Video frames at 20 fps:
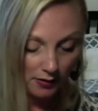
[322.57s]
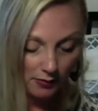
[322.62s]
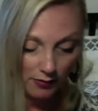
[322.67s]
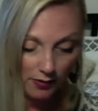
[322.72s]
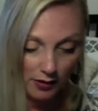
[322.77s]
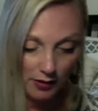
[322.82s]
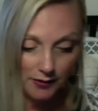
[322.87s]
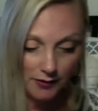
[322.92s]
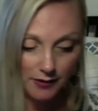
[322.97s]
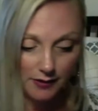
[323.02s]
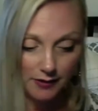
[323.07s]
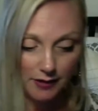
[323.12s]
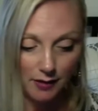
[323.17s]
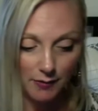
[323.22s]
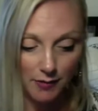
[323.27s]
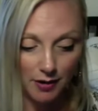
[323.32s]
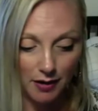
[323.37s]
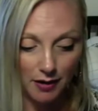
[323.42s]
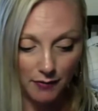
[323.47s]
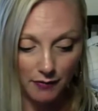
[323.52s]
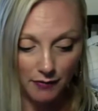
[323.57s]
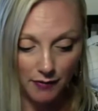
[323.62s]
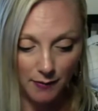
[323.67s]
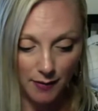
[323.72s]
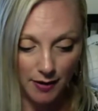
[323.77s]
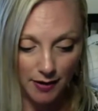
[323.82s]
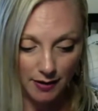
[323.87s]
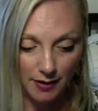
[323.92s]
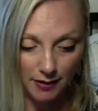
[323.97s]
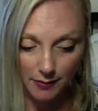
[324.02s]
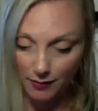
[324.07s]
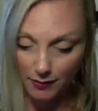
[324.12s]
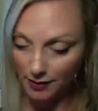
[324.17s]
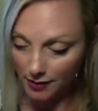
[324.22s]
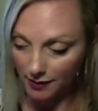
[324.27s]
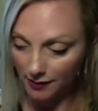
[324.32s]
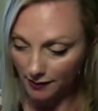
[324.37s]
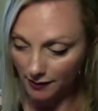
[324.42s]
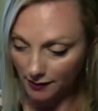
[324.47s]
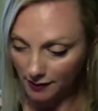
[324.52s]
What else is coming up for my
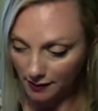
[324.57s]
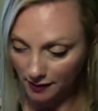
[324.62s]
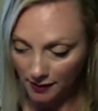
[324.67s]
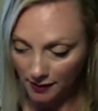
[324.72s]
Libras?